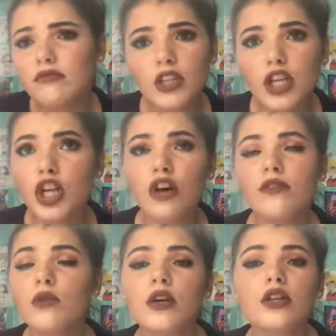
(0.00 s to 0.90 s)
You know, if
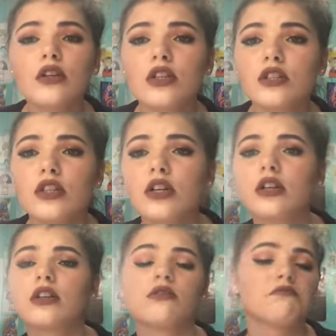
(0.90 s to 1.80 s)
you want to do this look,
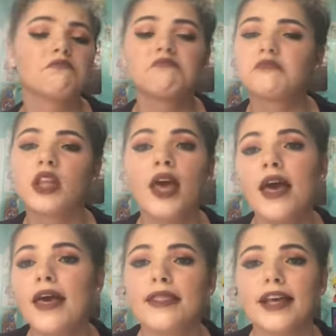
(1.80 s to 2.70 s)

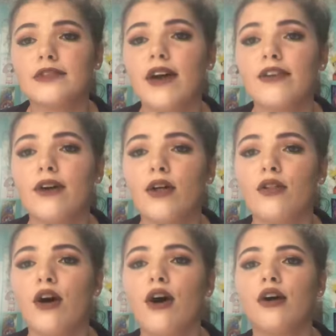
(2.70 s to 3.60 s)
that's fine, follow
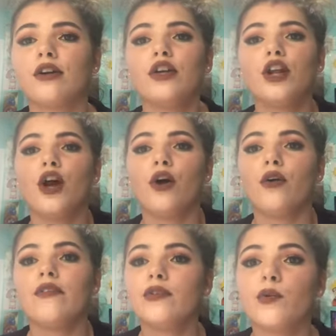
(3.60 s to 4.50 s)
along. You know,
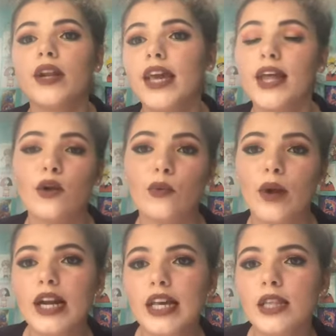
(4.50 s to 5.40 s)
if you want to get
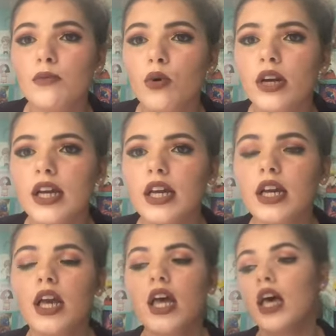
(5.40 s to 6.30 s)
ready in the morning,
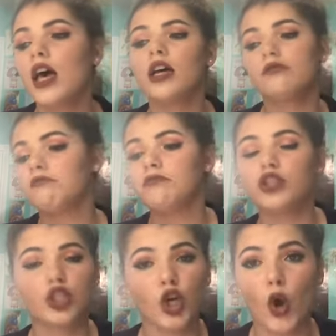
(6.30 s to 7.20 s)

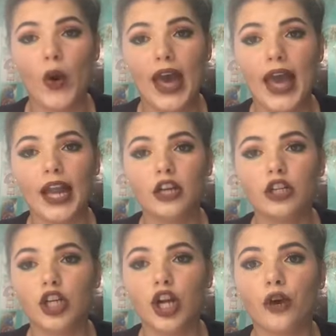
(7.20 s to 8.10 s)
go ahead,
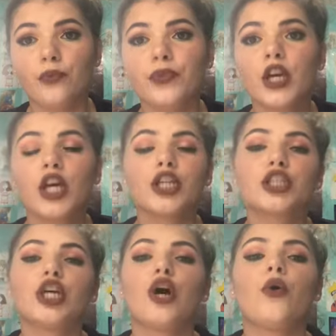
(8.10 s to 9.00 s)
you know.
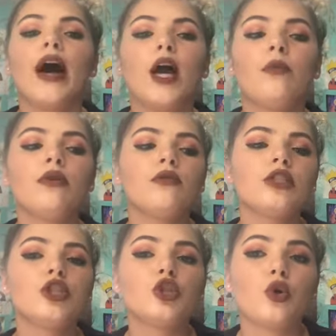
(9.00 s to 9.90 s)
So, I hope you
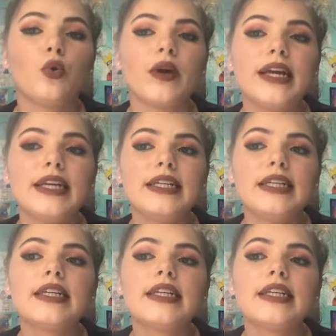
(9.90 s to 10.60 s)
enjoyed